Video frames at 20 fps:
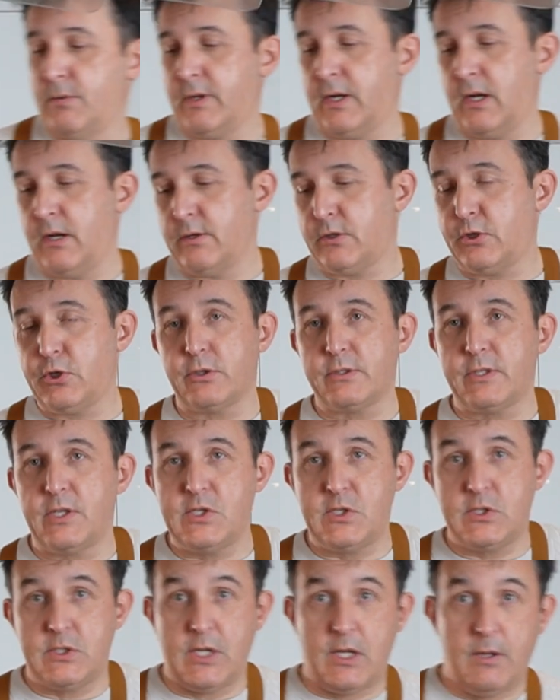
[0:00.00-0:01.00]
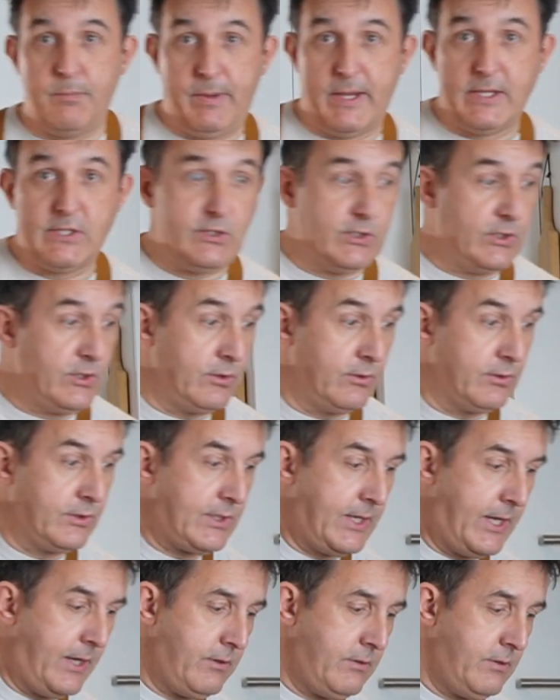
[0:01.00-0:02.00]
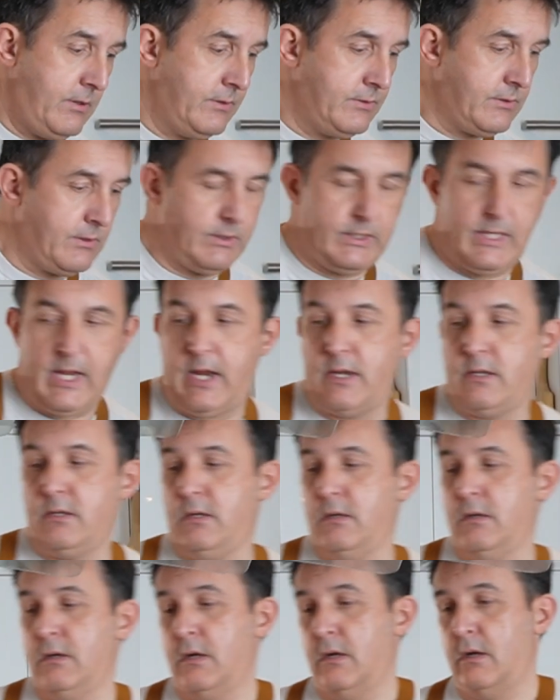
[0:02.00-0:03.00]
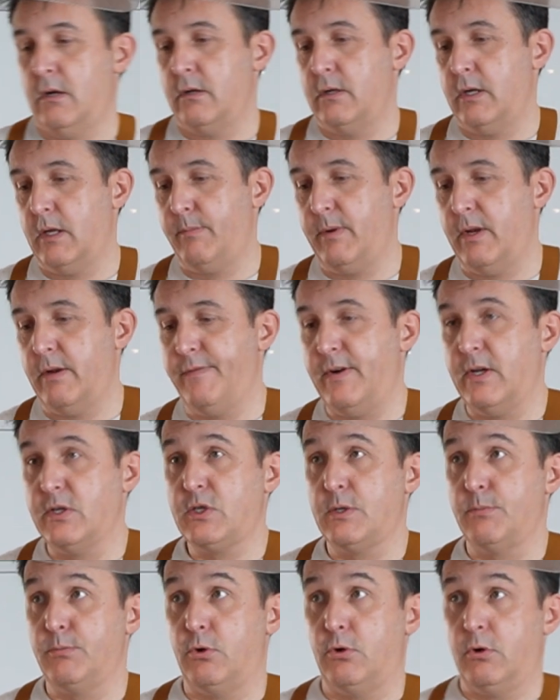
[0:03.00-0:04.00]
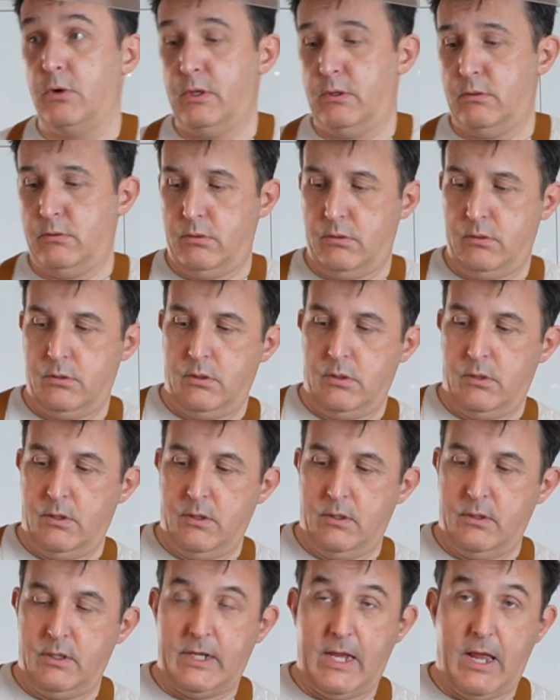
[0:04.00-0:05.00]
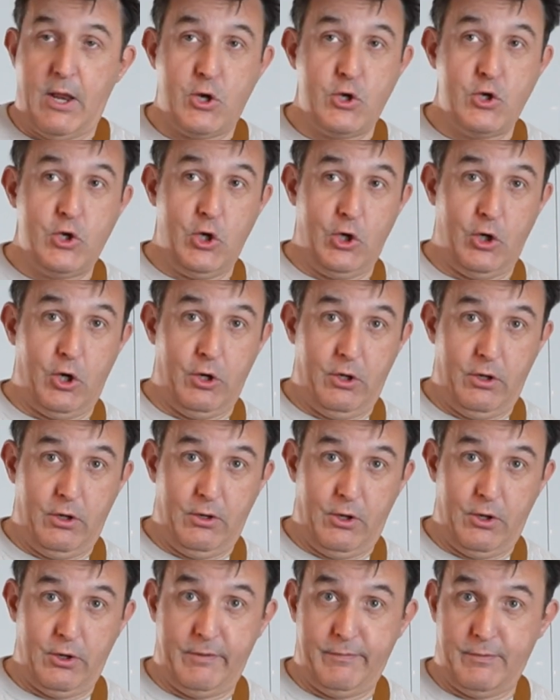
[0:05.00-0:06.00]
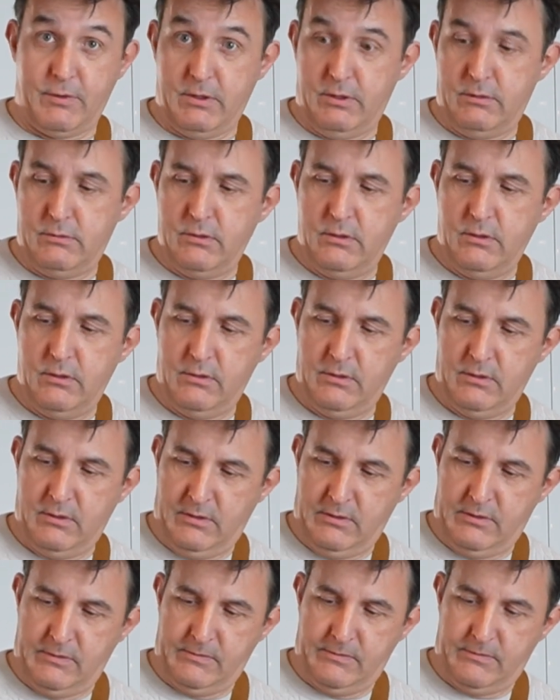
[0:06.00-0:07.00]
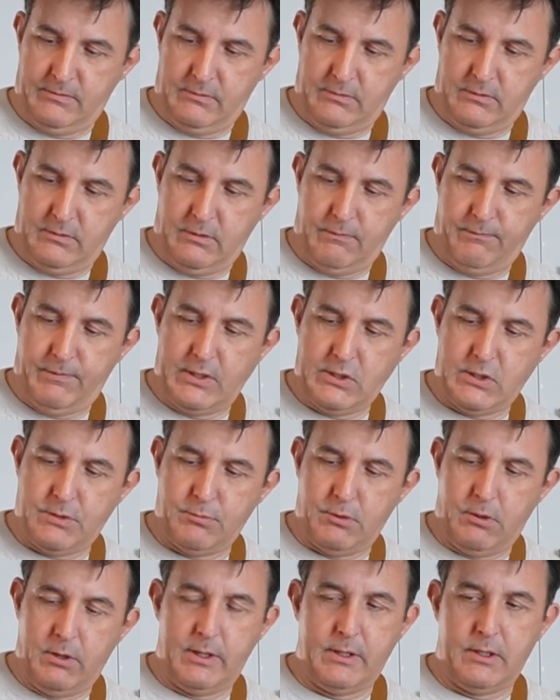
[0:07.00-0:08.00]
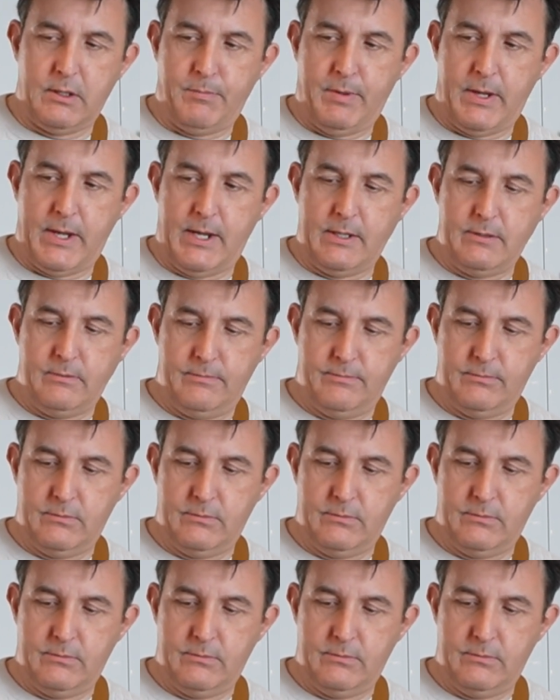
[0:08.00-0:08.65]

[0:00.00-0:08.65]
we're going to cook this pasta sauce now. So again, a little bit of vegetable oil, not olive oil. So vegetable oil in the pan.